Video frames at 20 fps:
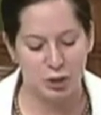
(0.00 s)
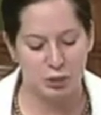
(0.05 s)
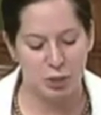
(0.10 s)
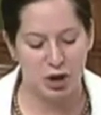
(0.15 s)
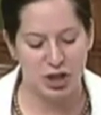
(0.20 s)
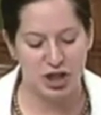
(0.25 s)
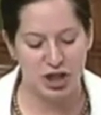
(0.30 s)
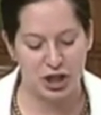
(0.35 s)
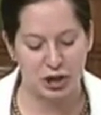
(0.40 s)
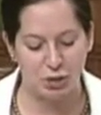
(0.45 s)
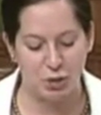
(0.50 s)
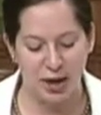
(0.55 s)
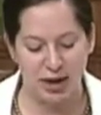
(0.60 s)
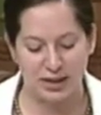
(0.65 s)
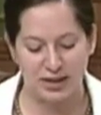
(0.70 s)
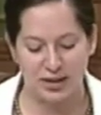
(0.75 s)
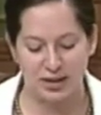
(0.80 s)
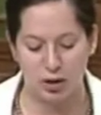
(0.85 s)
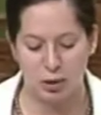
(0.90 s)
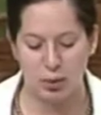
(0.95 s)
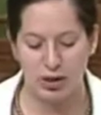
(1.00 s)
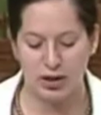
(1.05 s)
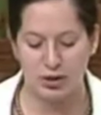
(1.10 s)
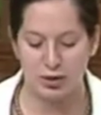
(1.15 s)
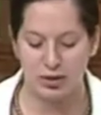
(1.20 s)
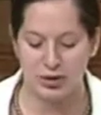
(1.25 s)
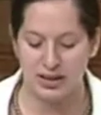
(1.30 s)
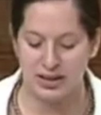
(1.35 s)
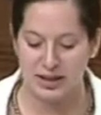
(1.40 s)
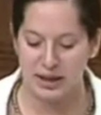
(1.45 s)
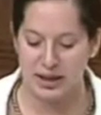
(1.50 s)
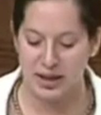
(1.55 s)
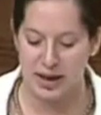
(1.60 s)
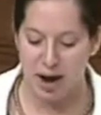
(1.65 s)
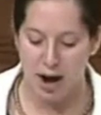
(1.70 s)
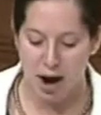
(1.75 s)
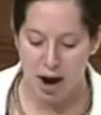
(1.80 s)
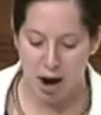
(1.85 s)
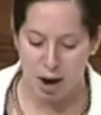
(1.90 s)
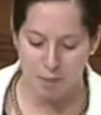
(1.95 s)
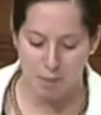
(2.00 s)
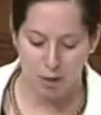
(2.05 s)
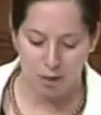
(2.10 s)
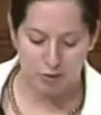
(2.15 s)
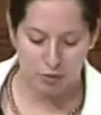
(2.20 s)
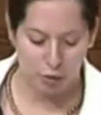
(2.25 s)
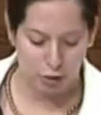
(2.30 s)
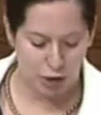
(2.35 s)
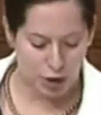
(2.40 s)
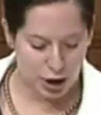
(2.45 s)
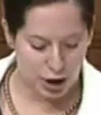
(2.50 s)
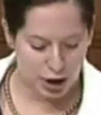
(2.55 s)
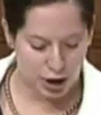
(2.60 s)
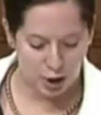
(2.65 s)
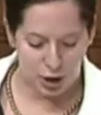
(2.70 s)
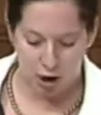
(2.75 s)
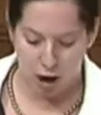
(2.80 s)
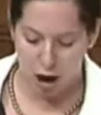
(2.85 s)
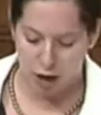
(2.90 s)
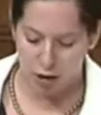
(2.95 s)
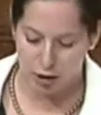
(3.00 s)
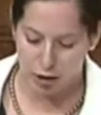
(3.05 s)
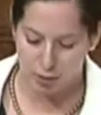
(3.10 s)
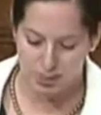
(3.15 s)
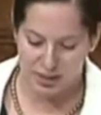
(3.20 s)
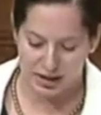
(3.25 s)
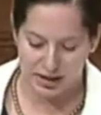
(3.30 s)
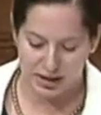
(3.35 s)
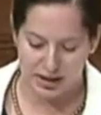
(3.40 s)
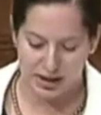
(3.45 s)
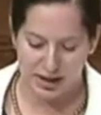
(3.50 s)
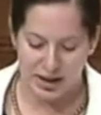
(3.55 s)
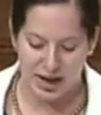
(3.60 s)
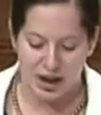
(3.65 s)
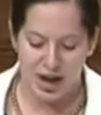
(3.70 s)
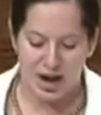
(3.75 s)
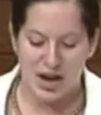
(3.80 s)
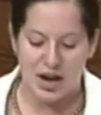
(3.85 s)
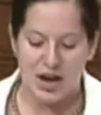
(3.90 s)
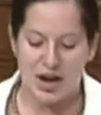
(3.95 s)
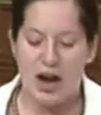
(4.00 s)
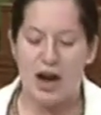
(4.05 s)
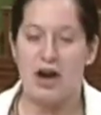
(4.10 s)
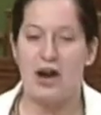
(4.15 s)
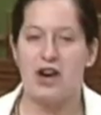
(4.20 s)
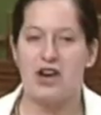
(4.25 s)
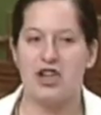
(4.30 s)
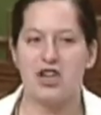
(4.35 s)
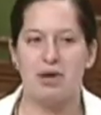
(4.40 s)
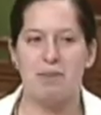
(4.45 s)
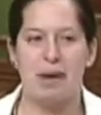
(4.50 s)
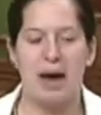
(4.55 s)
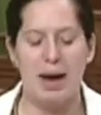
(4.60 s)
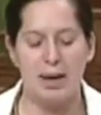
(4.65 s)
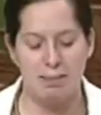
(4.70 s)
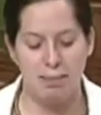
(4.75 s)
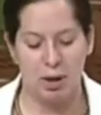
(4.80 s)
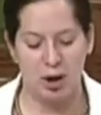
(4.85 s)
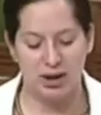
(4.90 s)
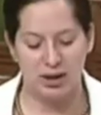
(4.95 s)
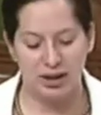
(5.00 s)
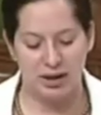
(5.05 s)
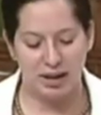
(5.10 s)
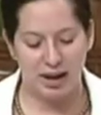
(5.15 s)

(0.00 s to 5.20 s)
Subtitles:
Regardless of the technical details of the bill, which will be examined in depth in committee,